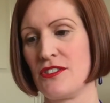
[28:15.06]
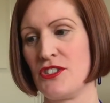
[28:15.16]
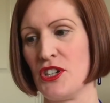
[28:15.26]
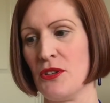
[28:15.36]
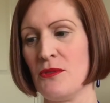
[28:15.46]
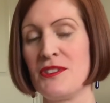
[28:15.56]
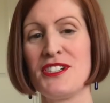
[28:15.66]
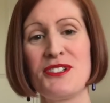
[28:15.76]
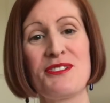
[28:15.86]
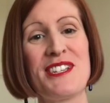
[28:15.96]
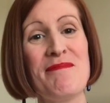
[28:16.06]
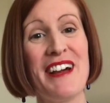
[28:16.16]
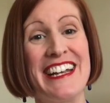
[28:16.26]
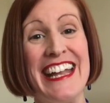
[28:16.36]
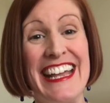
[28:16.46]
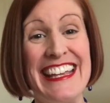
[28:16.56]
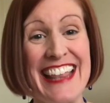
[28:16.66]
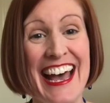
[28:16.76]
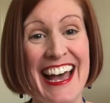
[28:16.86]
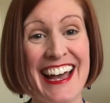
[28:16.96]
do. Did you see my knee
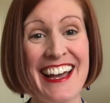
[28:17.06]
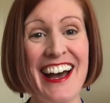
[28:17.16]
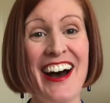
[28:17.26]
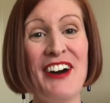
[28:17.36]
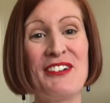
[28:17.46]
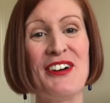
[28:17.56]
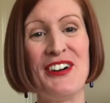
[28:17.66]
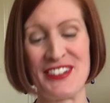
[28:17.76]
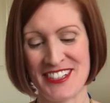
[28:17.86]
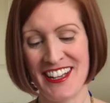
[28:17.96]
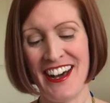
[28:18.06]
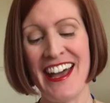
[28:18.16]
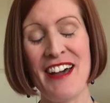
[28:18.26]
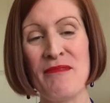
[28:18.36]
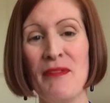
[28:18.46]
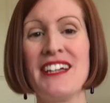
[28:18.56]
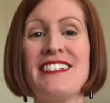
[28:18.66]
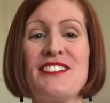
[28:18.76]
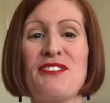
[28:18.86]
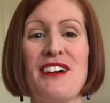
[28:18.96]
there? Oh God, I have my
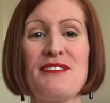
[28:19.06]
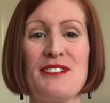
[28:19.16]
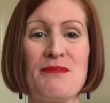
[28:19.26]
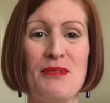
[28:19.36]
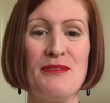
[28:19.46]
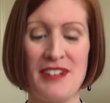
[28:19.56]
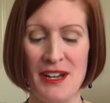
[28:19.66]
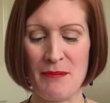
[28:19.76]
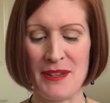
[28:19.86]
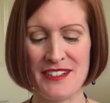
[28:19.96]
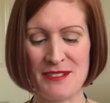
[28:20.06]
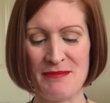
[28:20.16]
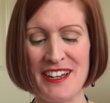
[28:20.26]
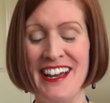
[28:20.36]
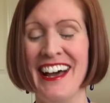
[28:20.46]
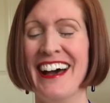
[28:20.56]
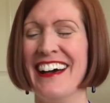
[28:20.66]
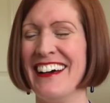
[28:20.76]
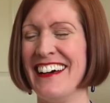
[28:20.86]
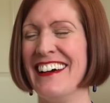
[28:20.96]
trousers pulled up because
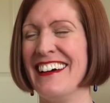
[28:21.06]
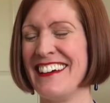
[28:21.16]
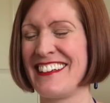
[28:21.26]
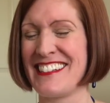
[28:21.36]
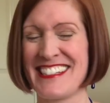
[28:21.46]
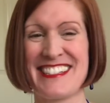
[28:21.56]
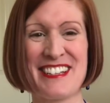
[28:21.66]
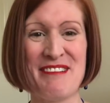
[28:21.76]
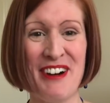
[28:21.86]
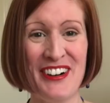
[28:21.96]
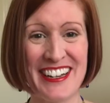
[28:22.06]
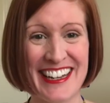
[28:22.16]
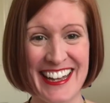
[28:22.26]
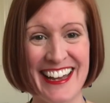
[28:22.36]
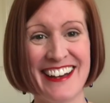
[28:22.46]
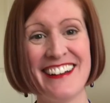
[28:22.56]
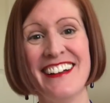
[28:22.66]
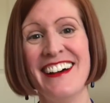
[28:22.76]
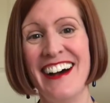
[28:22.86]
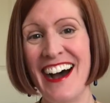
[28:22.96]
it's so hot in here.
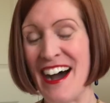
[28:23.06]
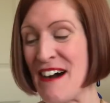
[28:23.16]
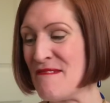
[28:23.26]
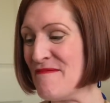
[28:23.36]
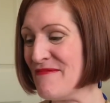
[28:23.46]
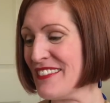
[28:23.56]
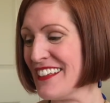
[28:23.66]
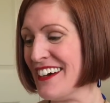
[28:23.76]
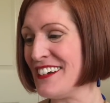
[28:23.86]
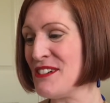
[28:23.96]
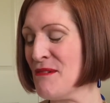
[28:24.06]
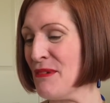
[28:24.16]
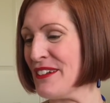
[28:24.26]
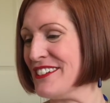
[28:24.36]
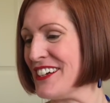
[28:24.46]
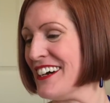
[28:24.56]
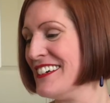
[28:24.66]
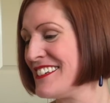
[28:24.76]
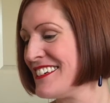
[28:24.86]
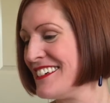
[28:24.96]
I do
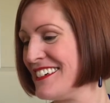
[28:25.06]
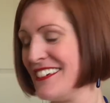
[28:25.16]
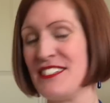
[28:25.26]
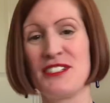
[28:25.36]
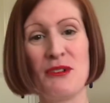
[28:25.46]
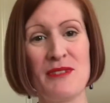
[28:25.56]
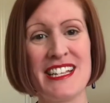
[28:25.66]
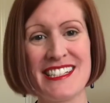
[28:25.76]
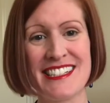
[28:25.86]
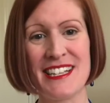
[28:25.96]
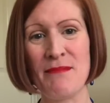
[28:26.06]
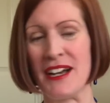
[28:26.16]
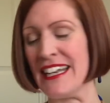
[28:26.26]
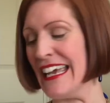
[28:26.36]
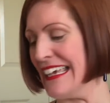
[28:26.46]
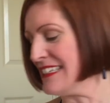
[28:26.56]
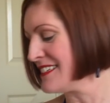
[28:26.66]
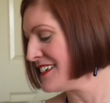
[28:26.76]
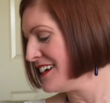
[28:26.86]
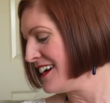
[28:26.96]
apologise. I don't need to see my knees.